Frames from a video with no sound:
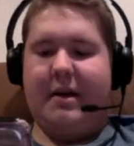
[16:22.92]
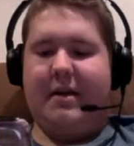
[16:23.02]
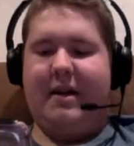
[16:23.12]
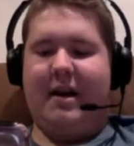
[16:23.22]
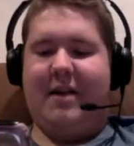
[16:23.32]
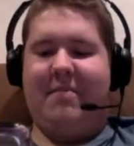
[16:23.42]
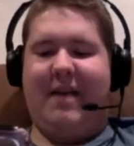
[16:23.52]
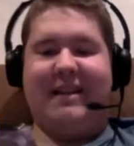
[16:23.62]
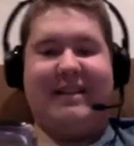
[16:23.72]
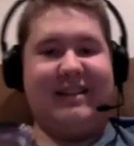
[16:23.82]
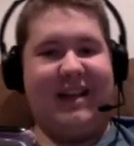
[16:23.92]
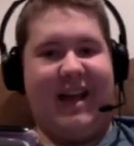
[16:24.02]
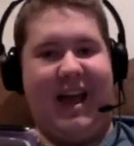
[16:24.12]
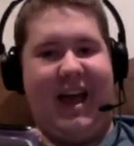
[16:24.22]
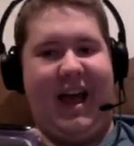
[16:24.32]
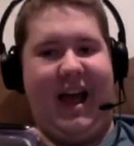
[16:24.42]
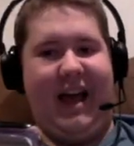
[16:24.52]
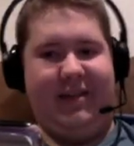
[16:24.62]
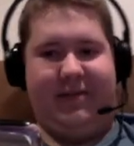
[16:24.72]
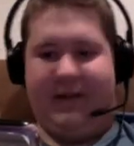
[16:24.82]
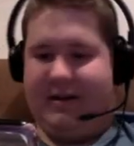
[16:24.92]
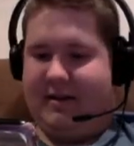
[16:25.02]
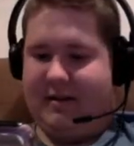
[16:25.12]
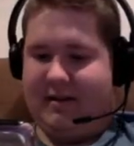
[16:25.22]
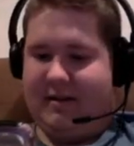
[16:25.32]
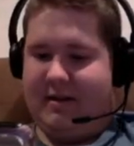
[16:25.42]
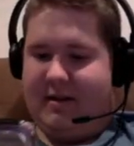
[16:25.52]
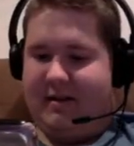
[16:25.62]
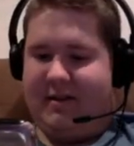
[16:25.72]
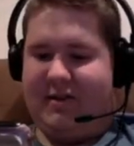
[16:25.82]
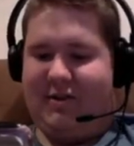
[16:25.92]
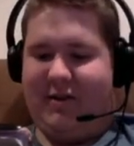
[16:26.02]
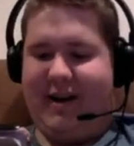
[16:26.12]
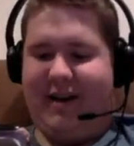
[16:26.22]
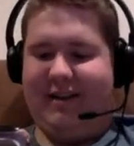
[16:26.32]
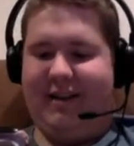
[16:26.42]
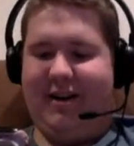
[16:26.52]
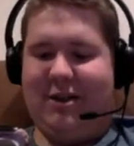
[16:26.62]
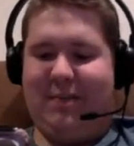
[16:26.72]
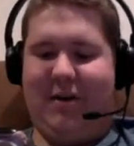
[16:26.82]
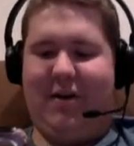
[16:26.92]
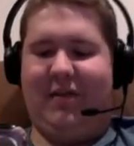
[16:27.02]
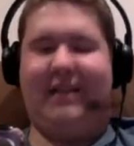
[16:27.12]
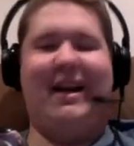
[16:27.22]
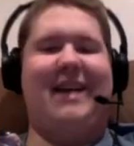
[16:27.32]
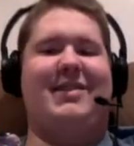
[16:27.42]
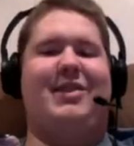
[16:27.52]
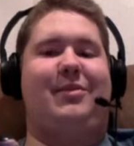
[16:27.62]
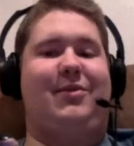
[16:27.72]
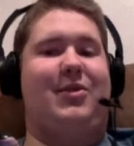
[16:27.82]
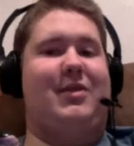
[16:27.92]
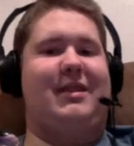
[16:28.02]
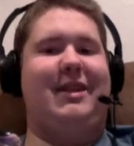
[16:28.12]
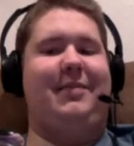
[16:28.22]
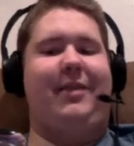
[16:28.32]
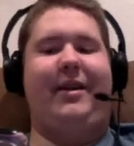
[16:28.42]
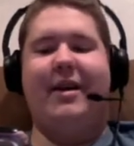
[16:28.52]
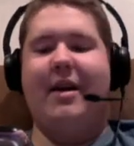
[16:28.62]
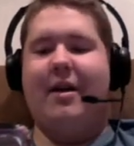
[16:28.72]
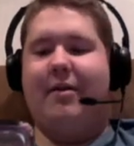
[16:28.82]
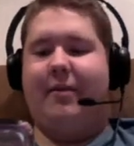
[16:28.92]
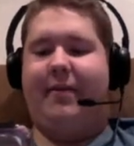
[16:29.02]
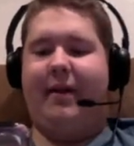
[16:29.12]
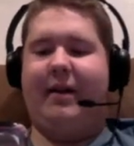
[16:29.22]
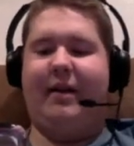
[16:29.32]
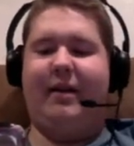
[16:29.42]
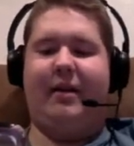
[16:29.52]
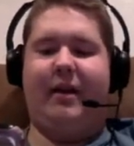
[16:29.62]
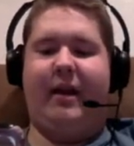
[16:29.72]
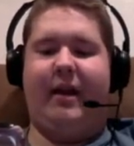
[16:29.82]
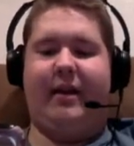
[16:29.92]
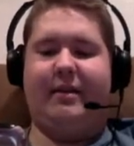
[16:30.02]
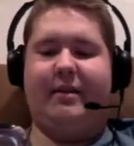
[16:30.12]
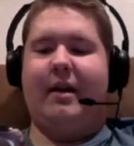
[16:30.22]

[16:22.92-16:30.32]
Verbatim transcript: The unmasked elephant destroyed a large part of the castle before escaping. Fucking thanks.